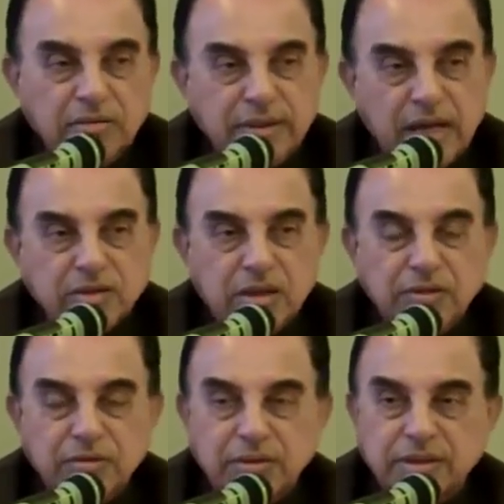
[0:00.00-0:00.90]
national
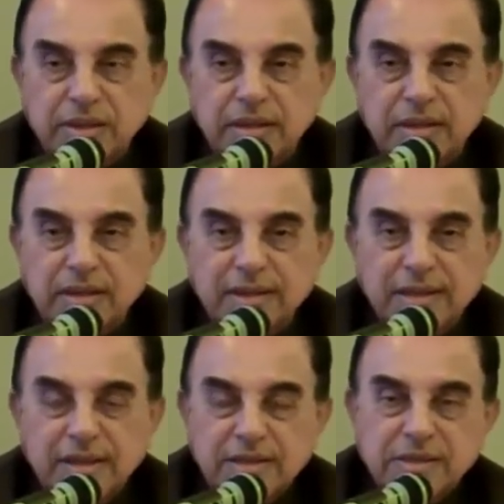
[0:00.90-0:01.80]
unity
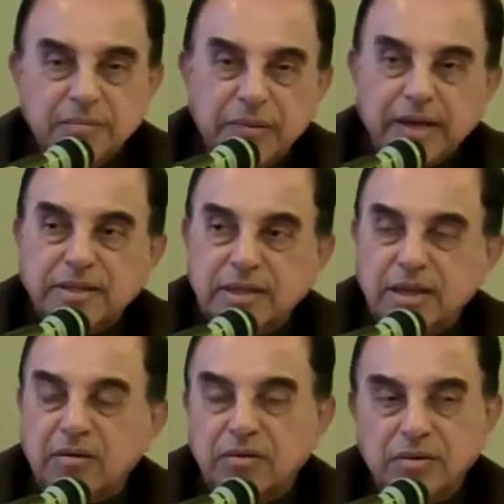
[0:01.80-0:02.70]
is
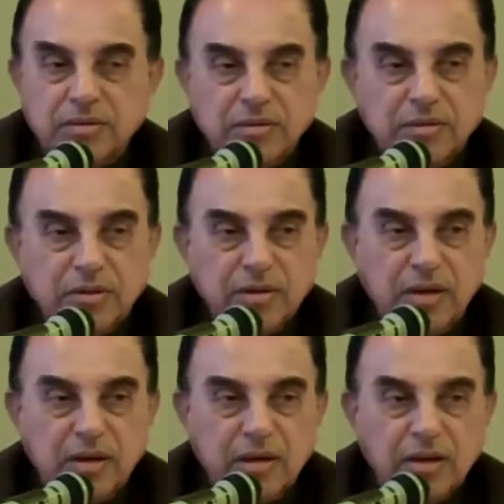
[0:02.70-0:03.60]
impacting our
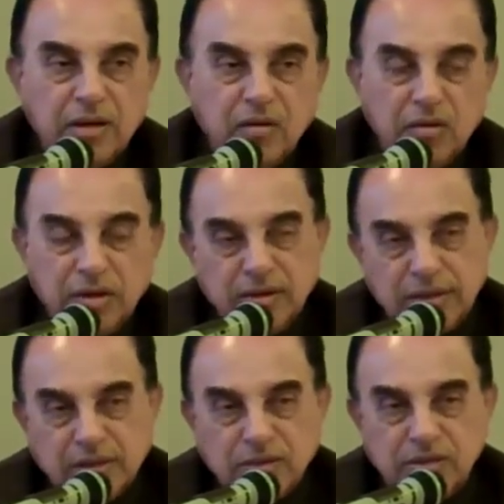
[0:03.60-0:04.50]
or
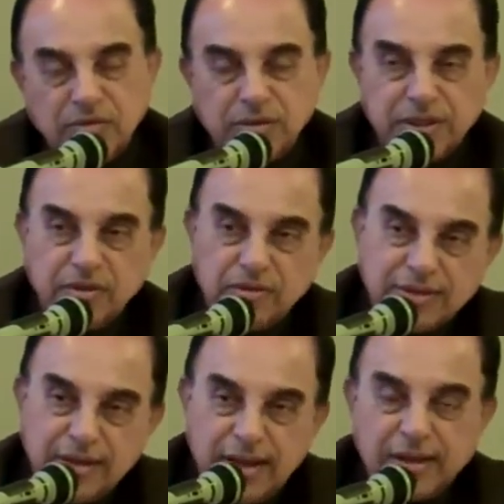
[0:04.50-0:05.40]
national unity, or
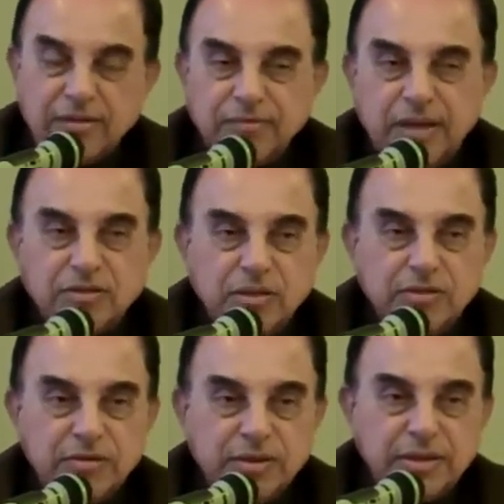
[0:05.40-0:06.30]
the lack of national
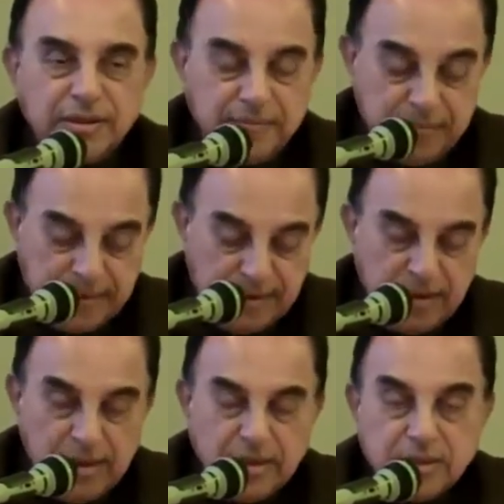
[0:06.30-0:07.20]
unity
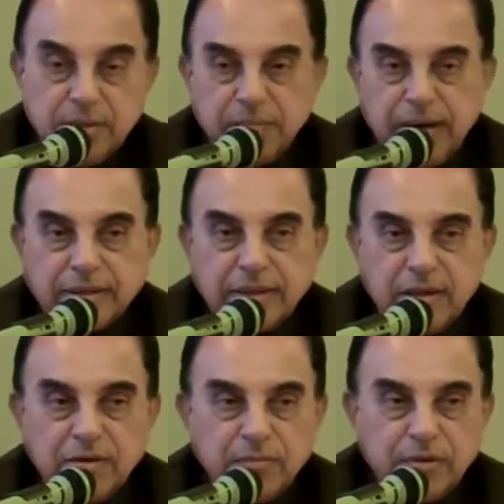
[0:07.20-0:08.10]
is
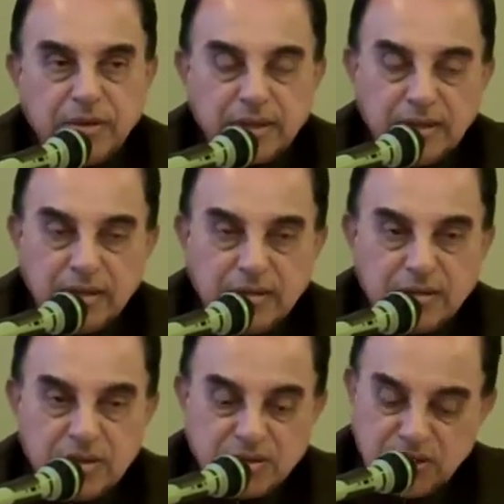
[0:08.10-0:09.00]
impacting our political
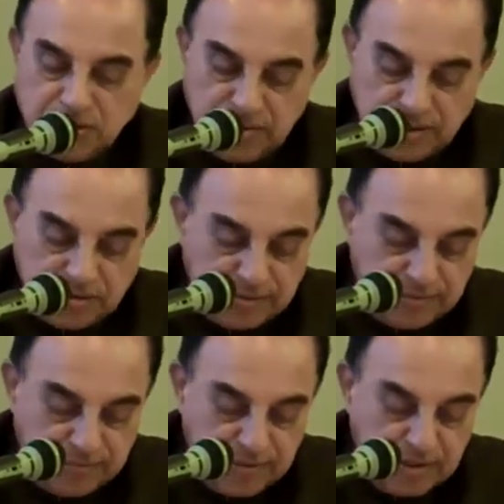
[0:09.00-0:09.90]
situation.
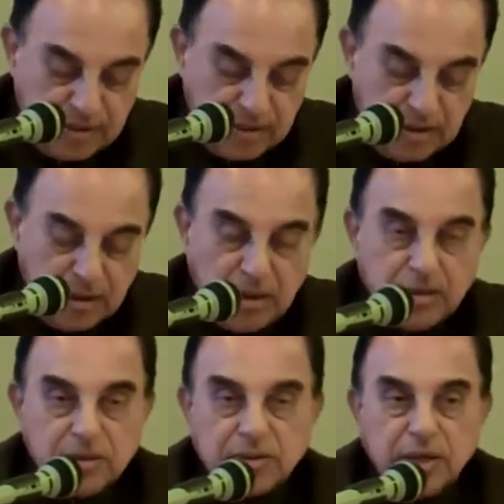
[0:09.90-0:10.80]

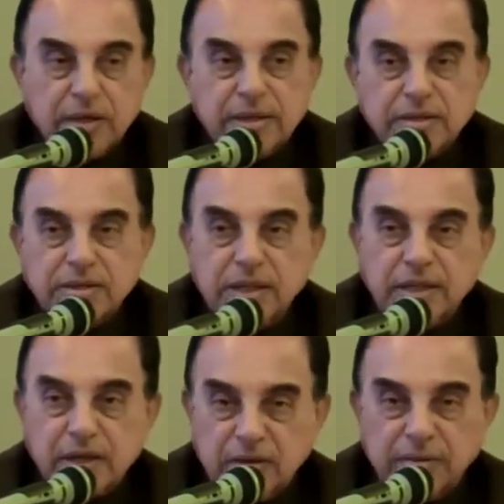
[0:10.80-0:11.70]
The third is the
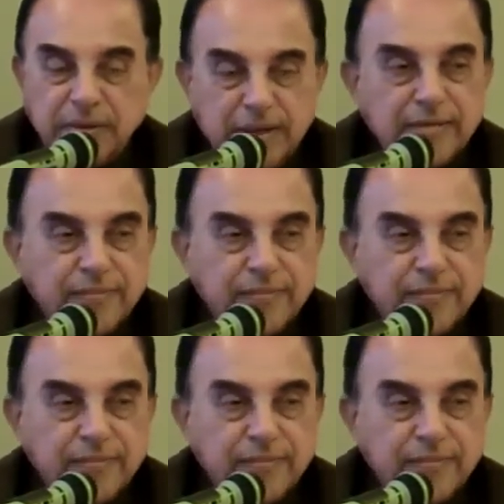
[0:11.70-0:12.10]
economy.